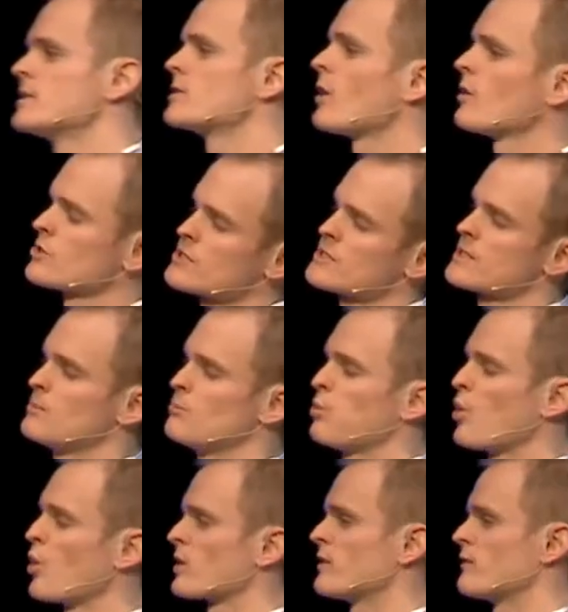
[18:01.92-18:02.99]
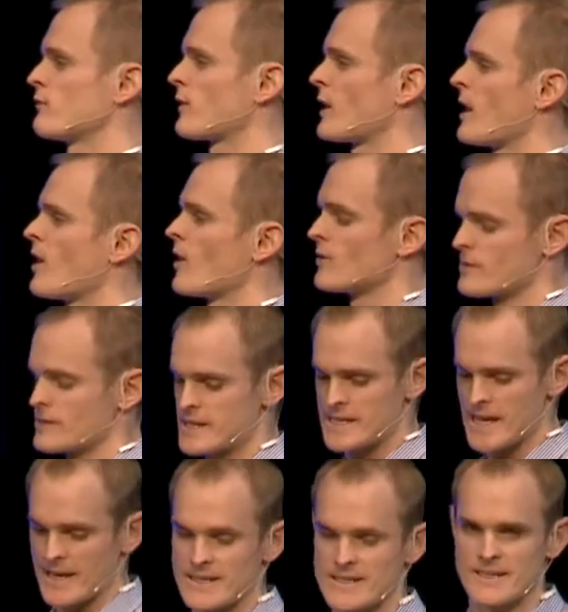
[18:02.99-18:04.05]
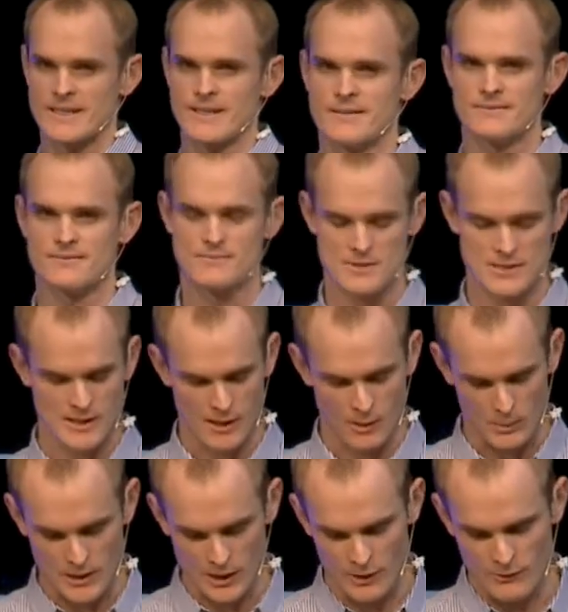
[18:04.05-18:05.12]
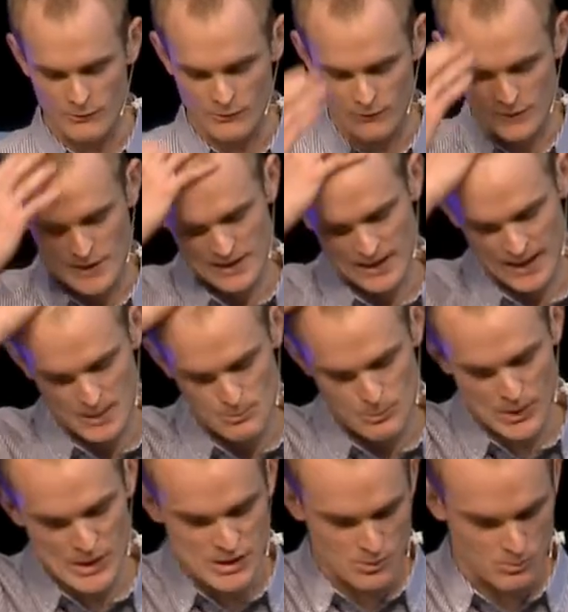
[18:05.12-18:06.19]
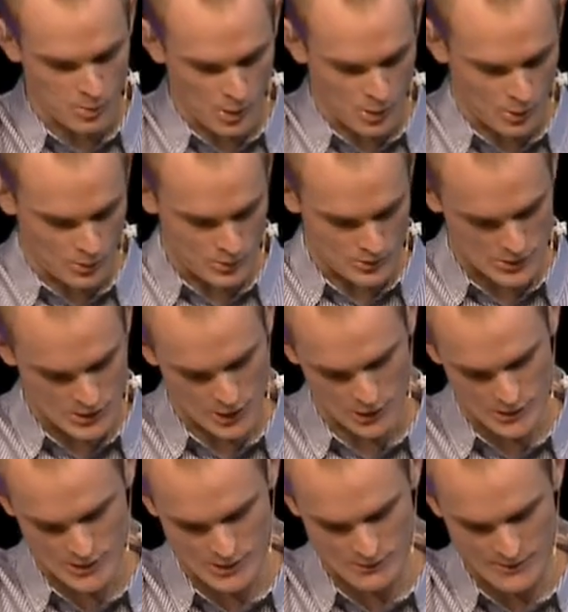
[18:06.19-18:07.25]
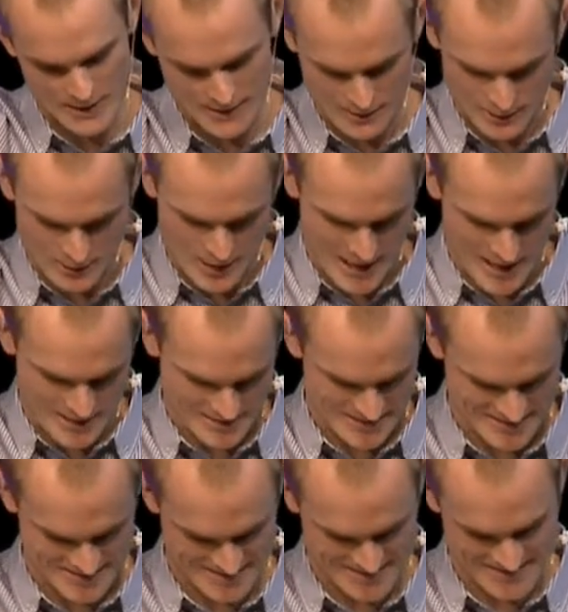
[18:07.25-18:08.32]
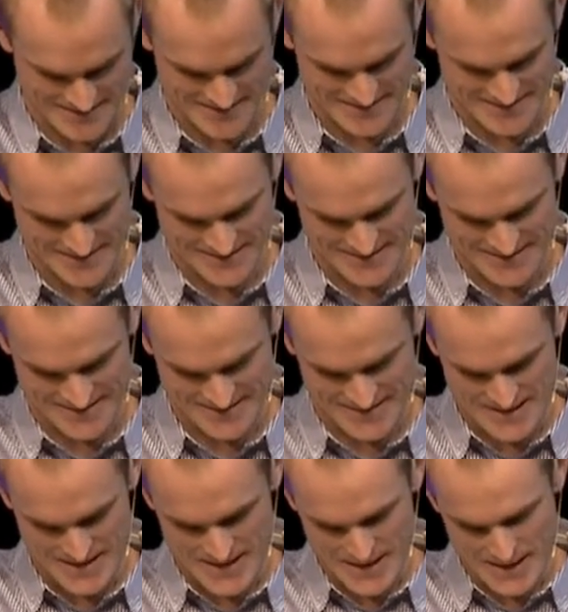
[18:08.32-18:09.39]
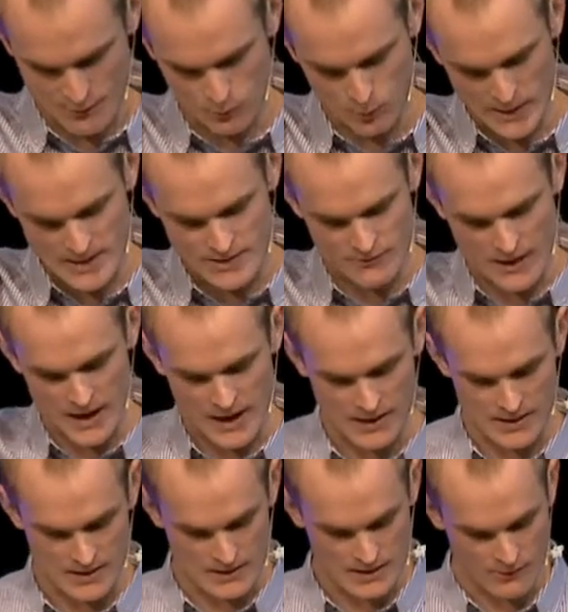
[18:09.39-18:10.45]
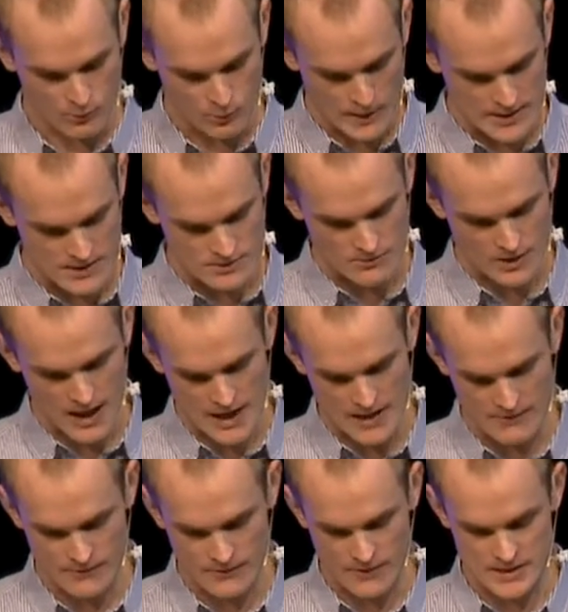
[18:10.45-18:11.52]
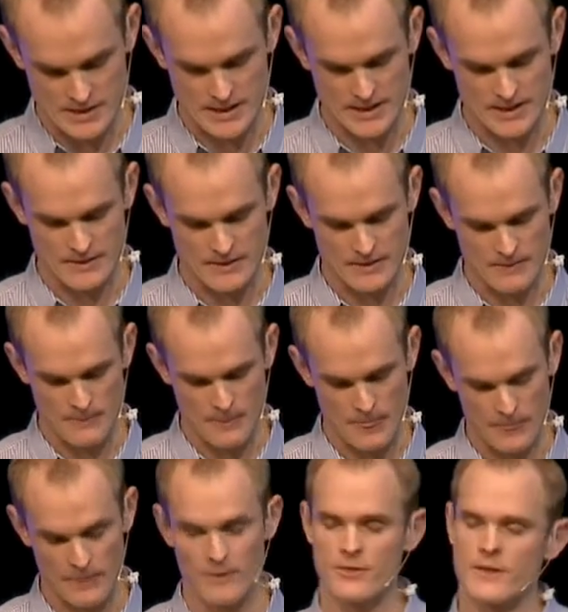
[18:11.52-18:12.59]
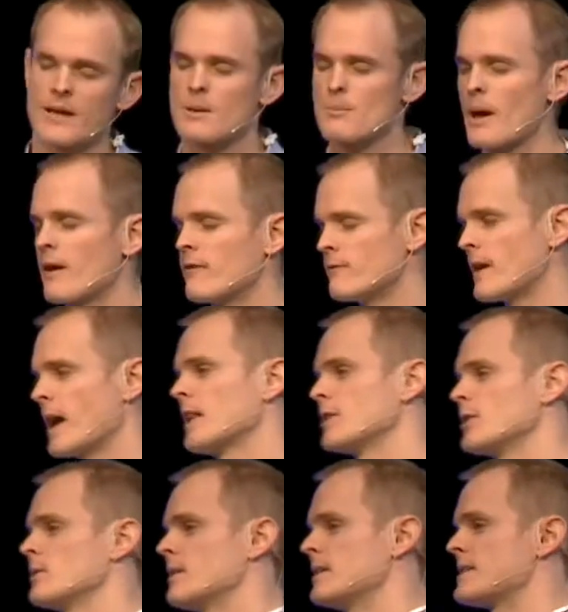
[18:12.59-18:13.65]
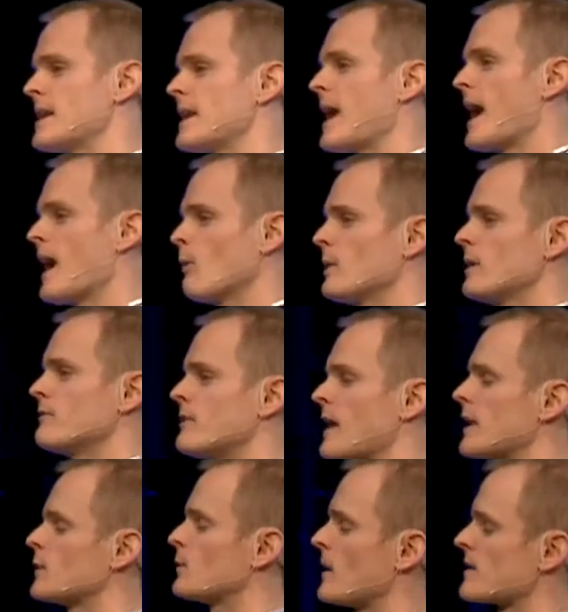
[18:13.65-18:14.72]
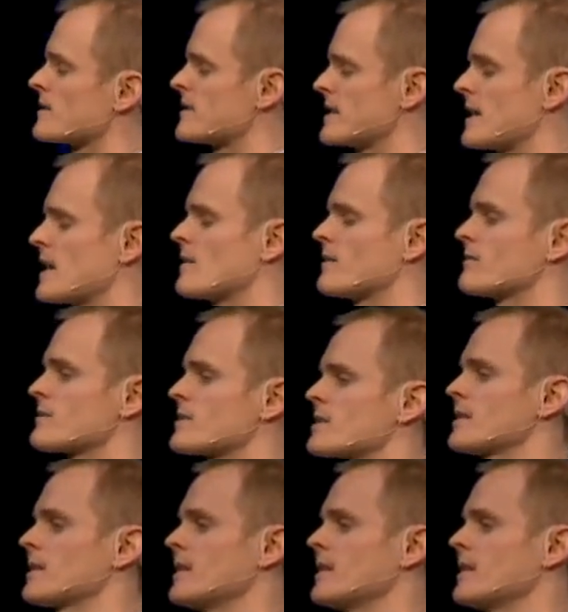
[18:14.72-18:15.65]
not just important for our own sanity, so that we don't feel like a beach ball tossed around a crowd. If we, deve- if we derive, you see, the thing about value is that how we value ourselves